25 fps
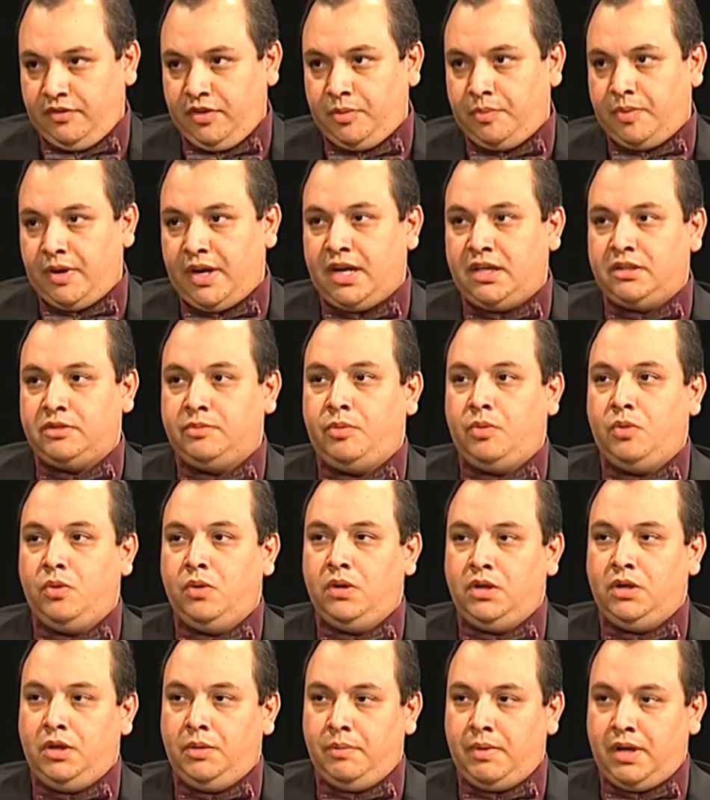your
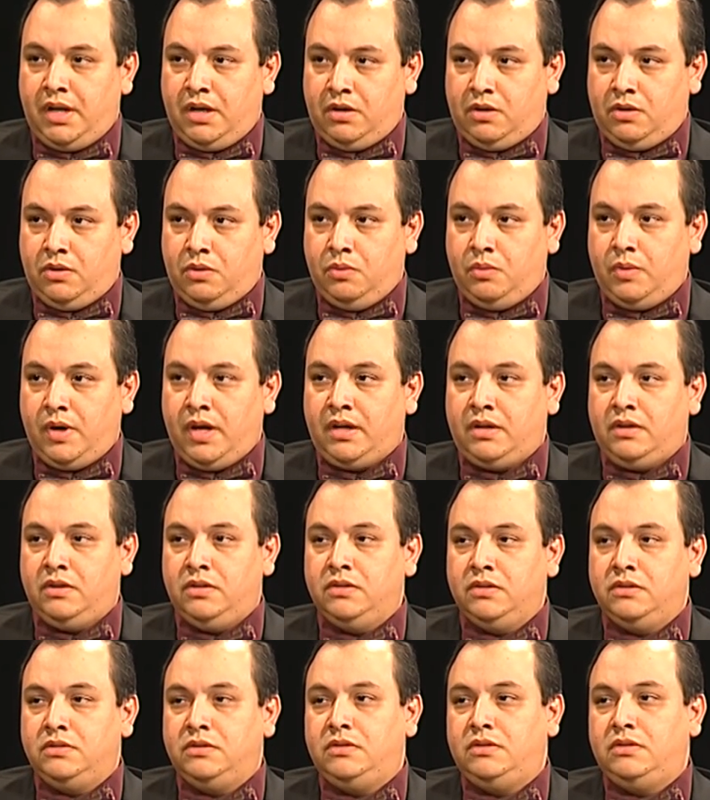passport, your medical
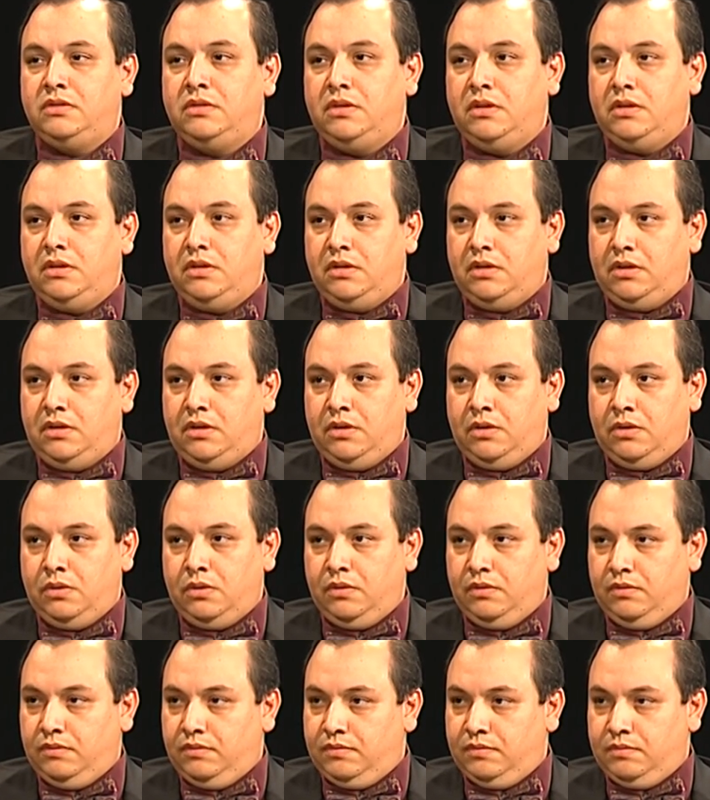records,
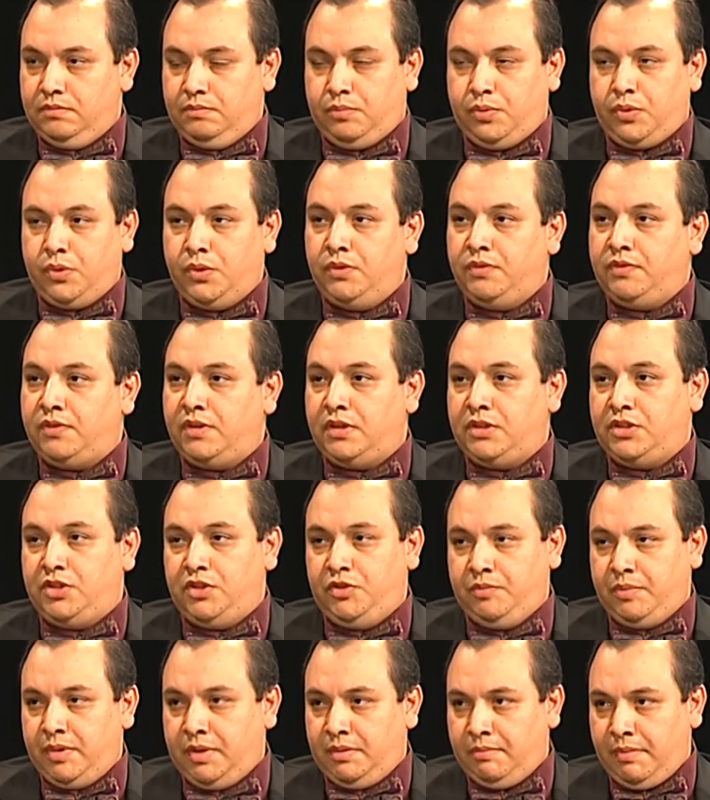your proof that
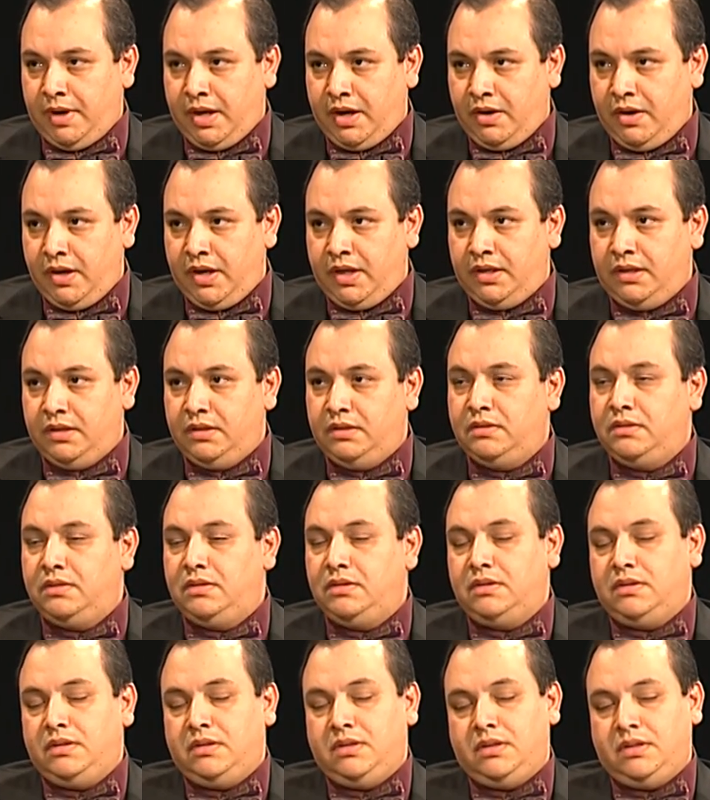you've been married.
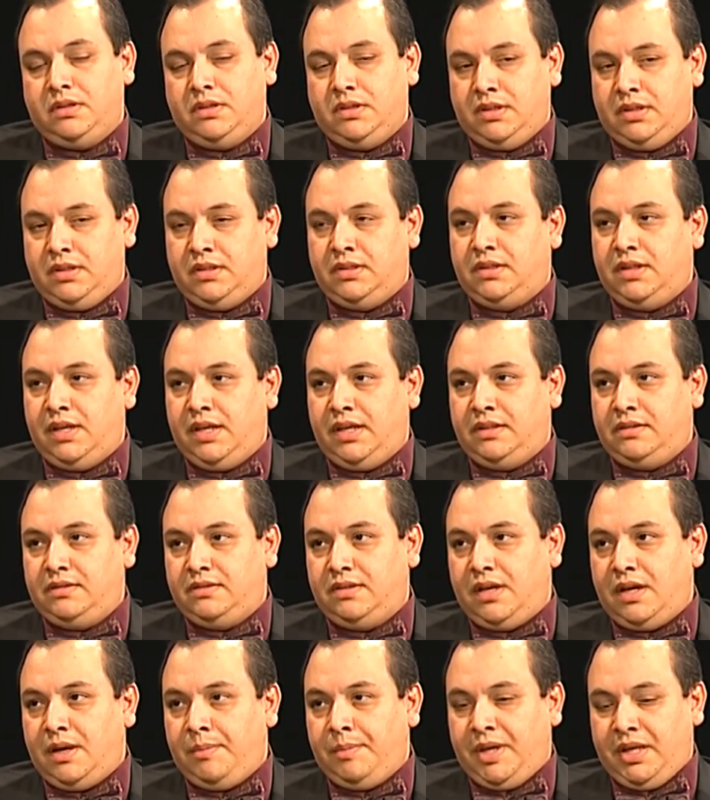It,
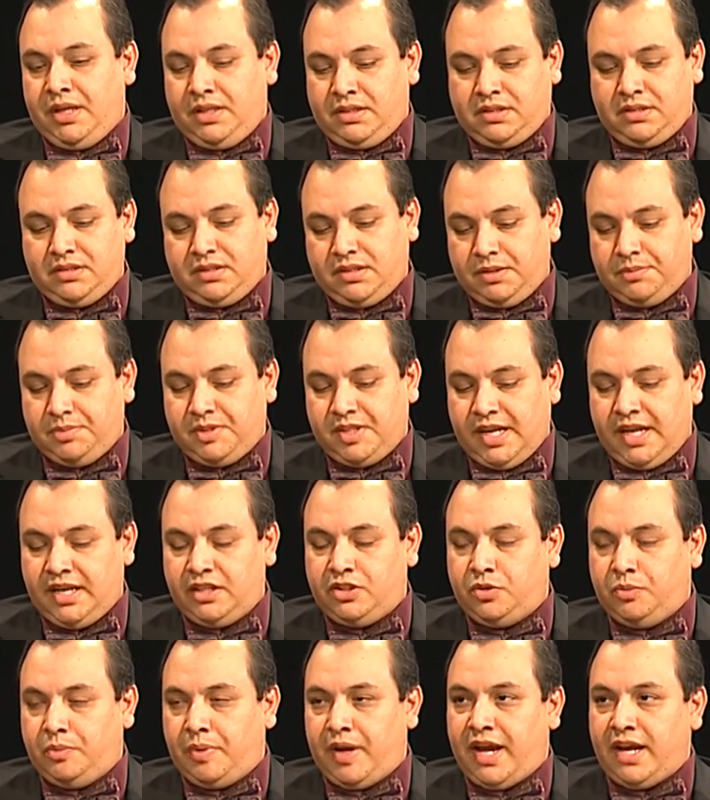it I mean, it's a
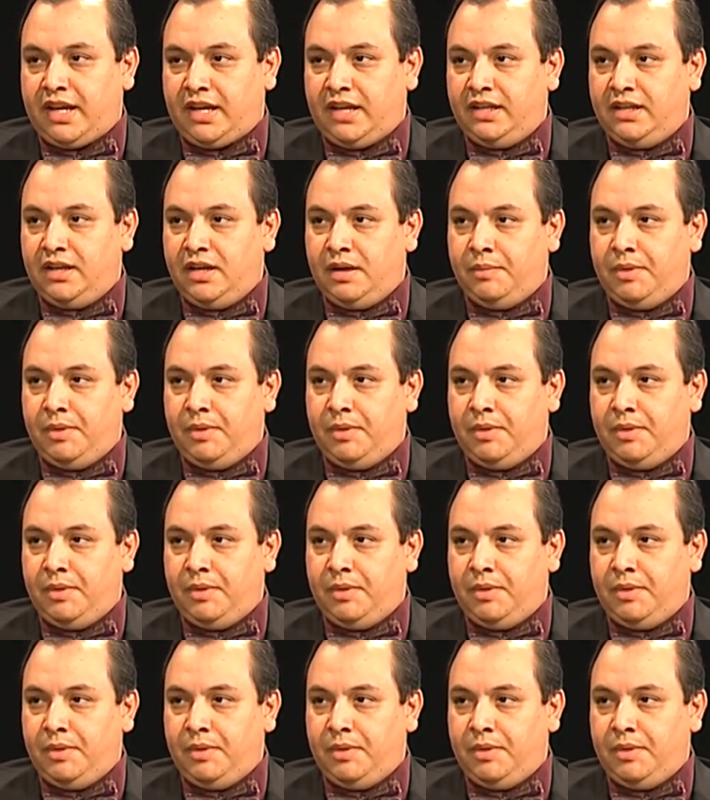substantial packet. I